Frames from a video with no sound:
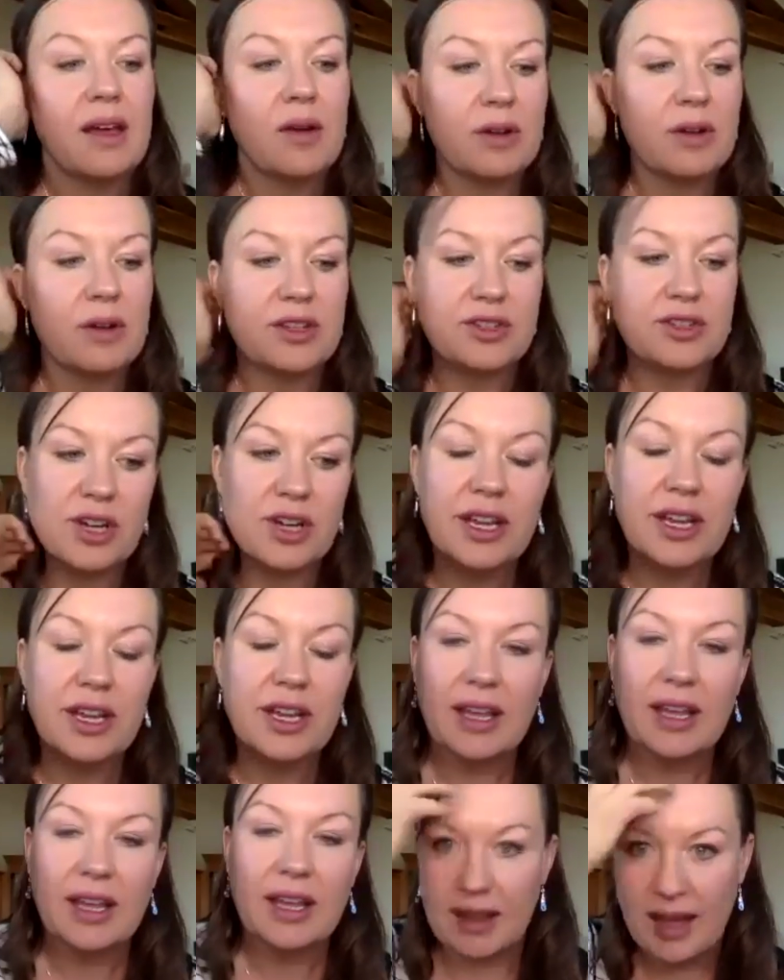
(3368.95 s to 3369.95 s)
with
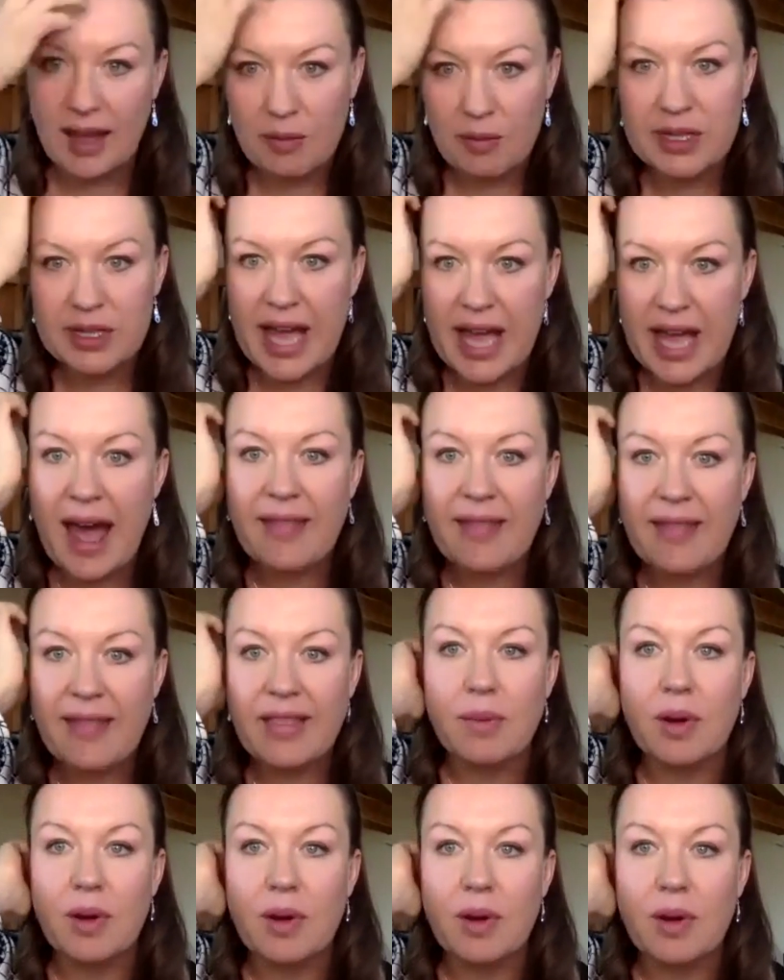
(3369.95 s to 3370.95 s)
drinking it was at that
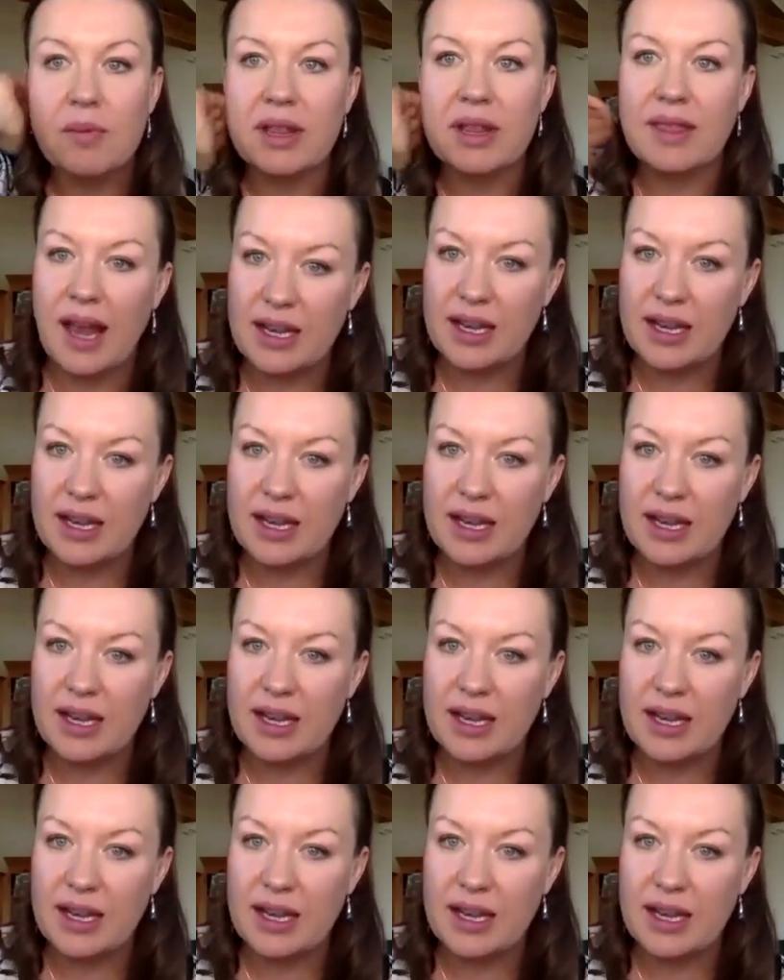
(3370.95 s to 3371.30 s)
moment that i